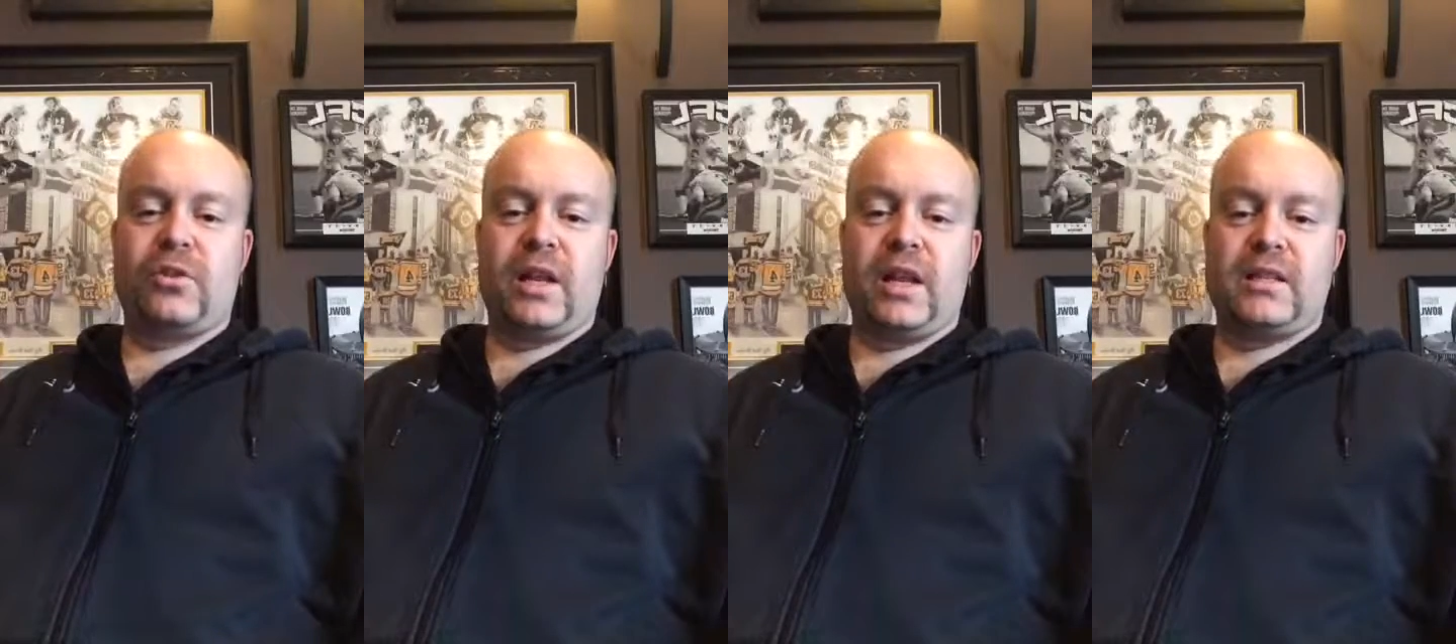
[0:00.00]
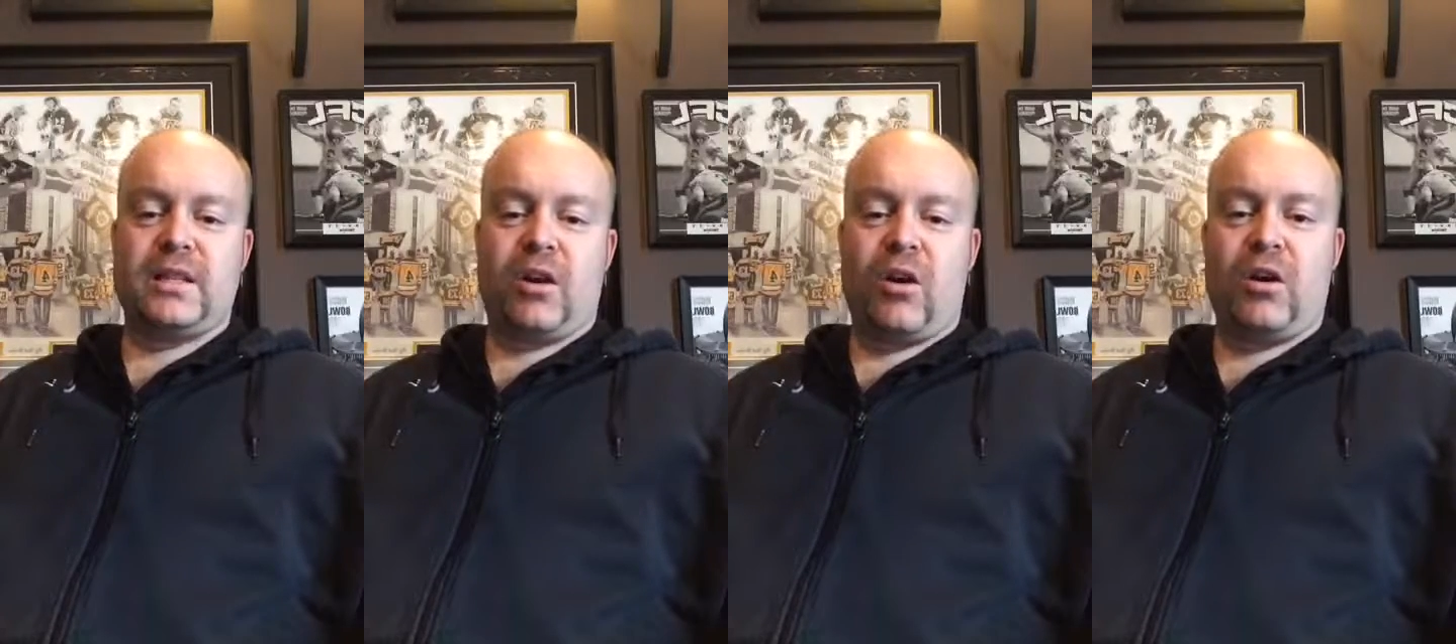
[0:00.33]
that
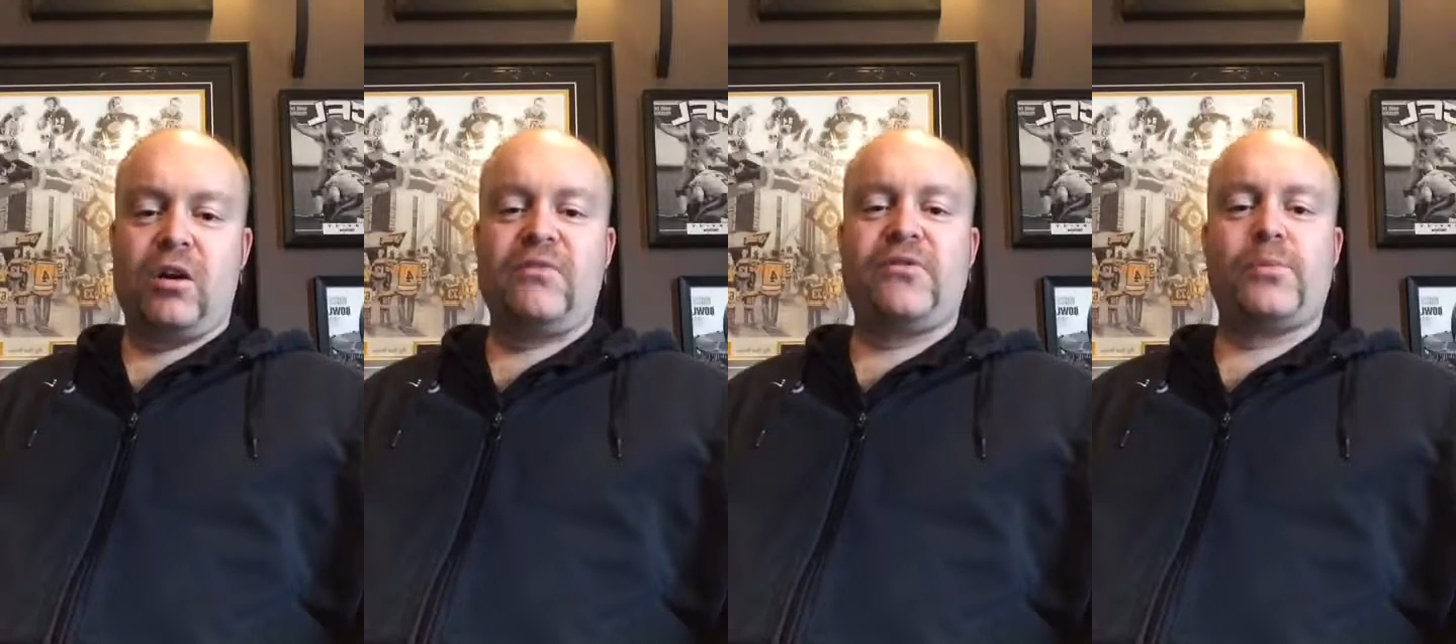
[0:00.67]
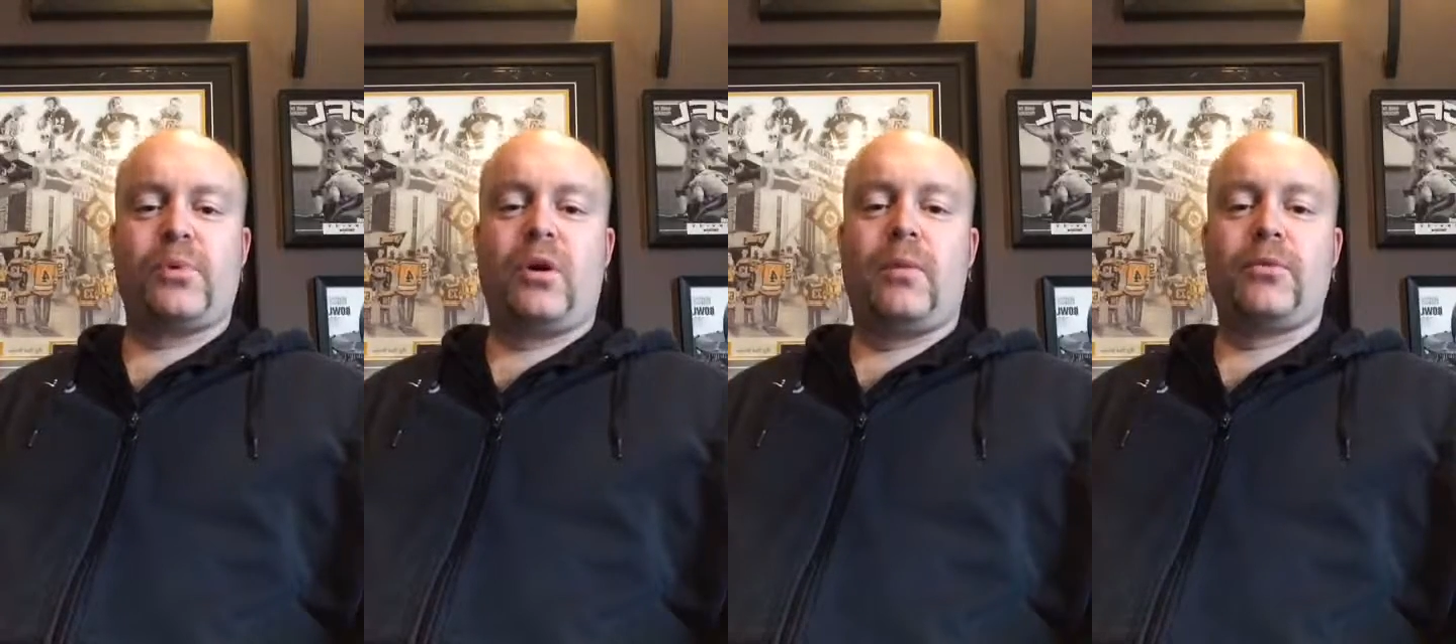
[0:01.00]
it's hard for
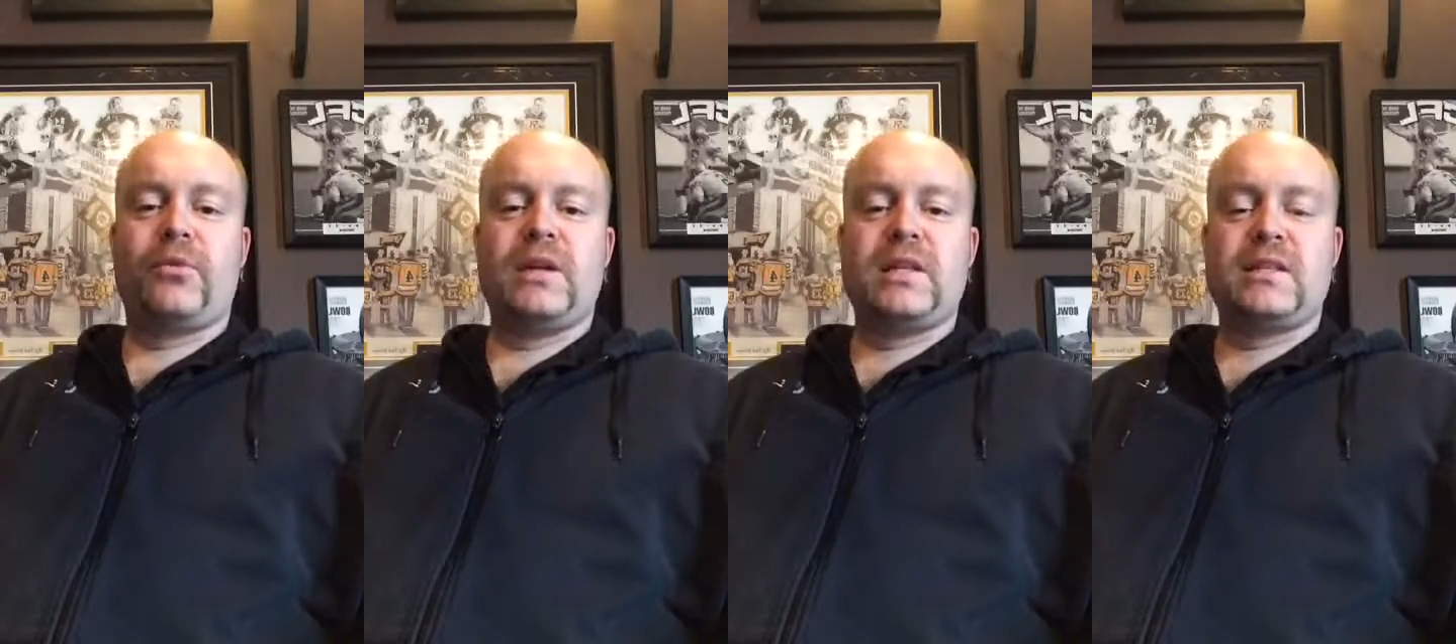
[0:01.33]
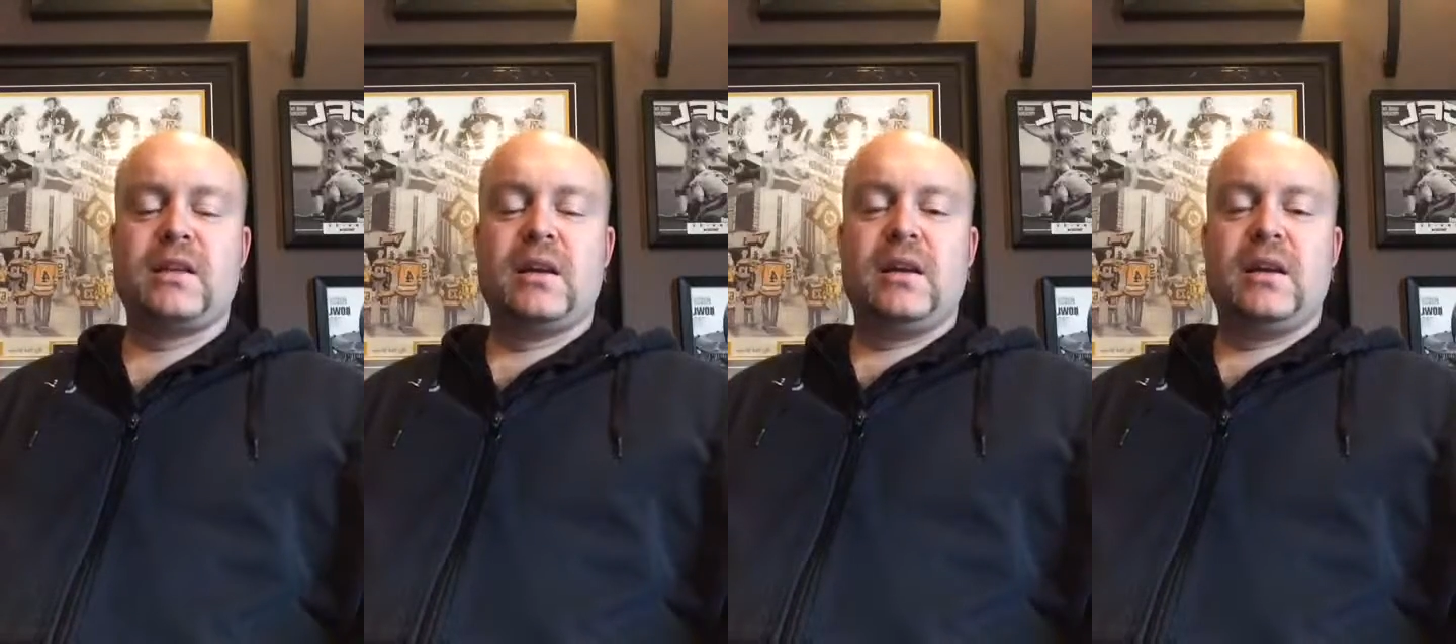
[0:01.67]
Paul Maurice